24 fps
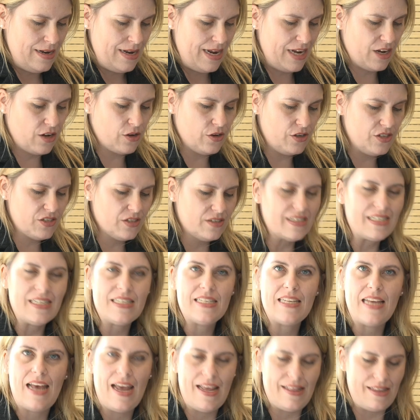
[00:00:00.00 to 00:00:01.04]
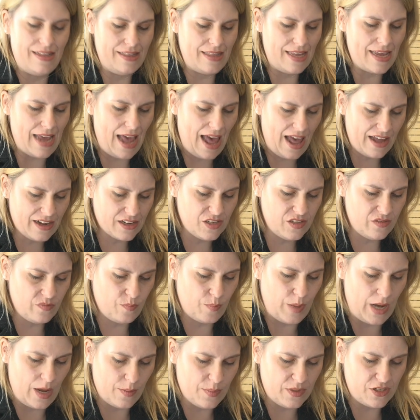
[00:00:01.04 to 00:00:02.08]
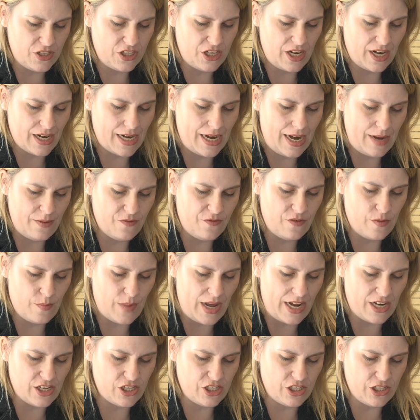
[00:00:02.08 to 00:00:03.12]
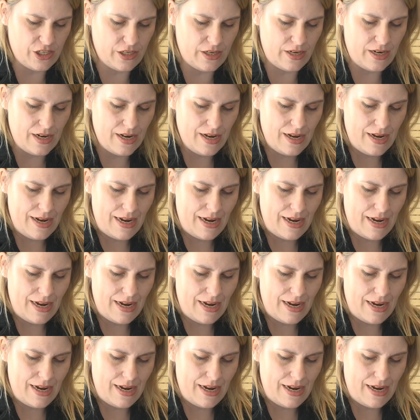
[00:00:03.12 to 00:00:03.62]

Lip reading: It goes on to say that the act of publishing information